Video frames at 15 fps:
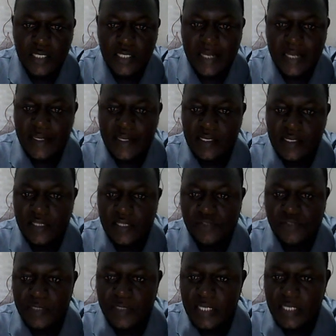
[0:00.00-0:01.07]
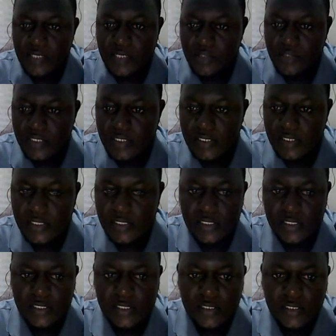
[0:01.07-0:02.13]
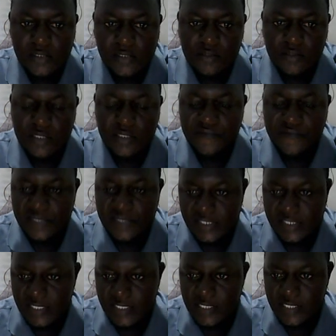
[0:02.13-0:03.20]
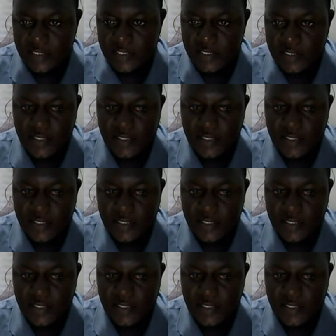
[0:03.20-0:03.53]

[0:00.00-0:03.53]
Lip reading: adding a speaker notes on the first slide.